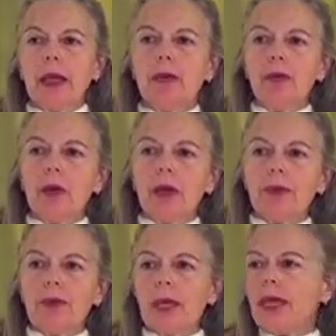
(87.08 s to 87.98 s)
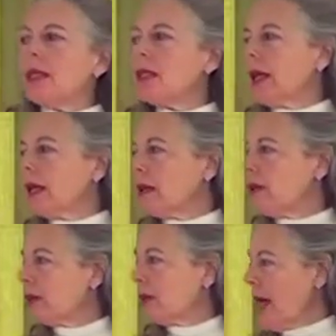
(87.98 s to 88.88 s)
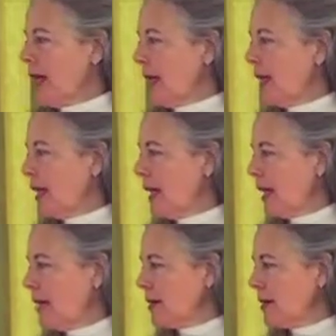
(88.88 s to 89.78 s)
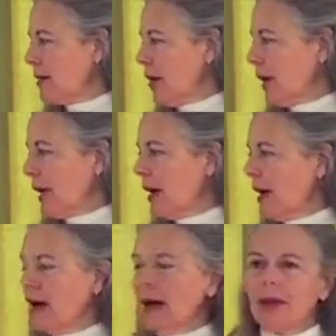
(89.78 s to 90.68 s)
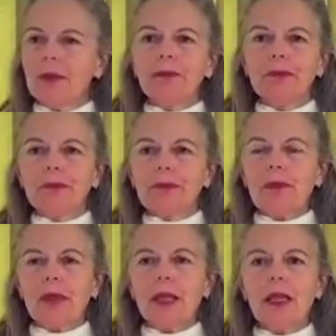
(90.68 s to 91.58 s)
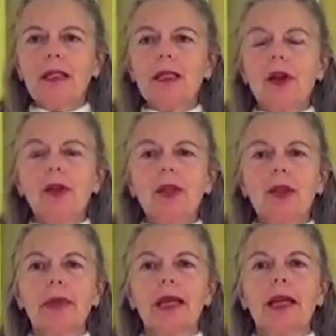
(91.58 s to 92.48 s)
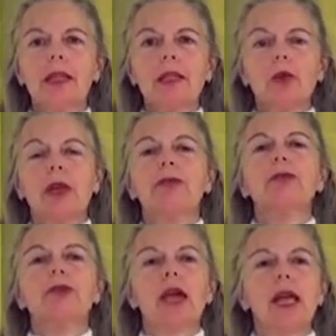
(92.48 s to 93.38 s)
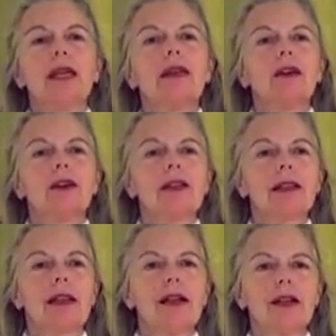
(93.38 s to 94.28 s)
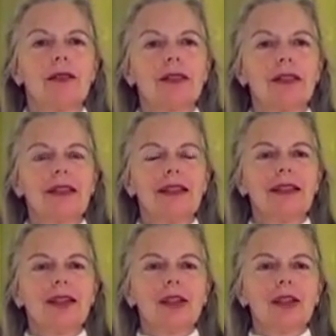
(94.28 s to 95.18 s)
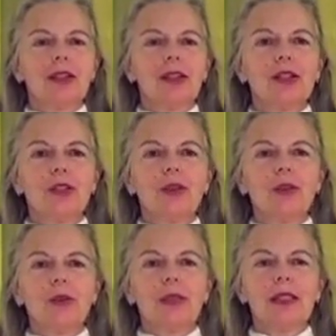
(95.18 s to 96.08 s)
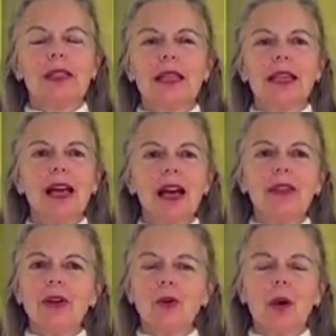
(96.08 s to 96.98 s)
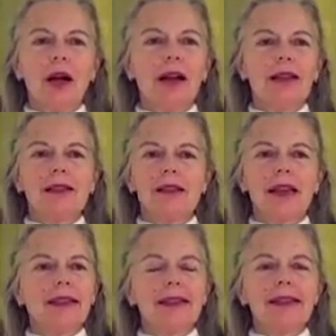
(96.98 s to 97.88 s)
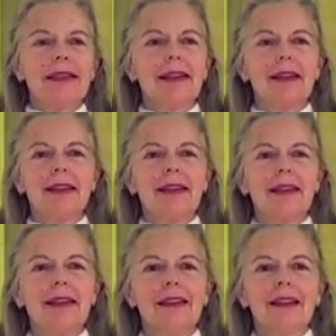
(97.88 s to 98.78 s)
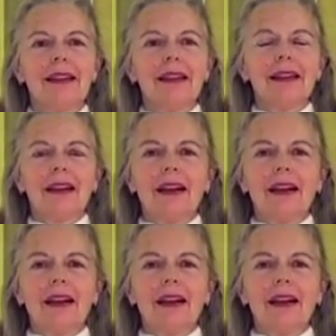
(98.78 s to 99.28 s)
If we feel like there's anything else going on, it's only because we've trained ourselves to see otherwise. That's it.